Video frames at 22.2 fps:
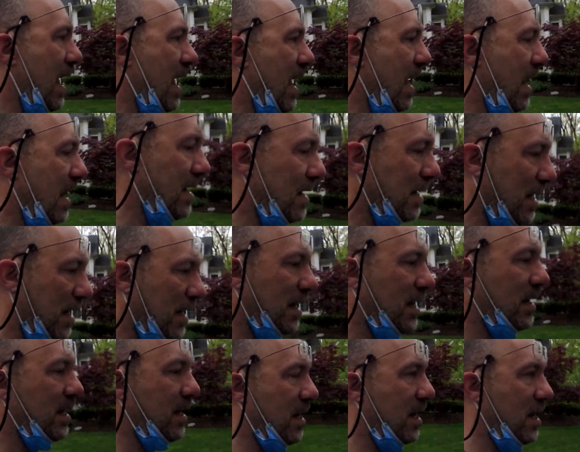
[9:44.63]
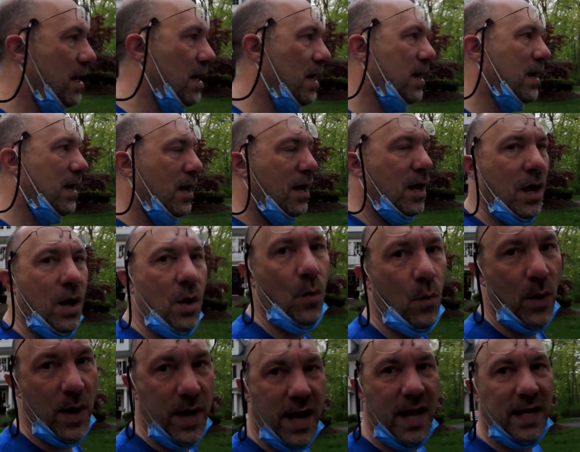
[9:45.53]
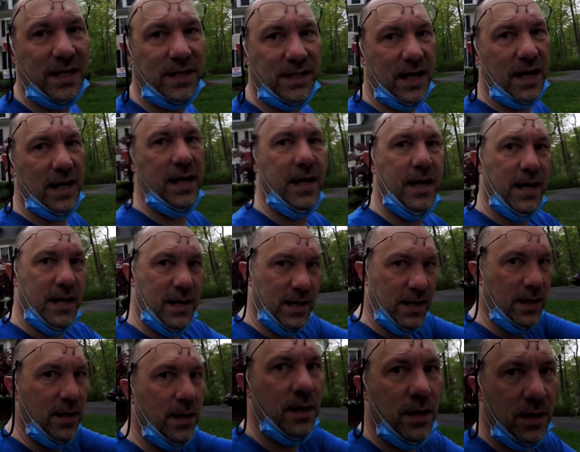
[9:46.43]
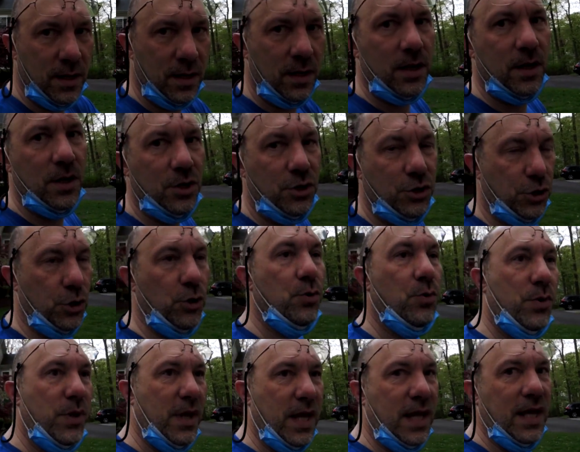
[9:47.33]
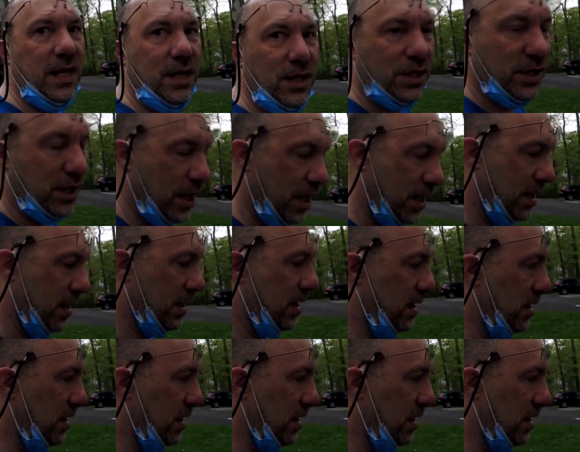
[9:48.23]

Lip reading: And when next I do this,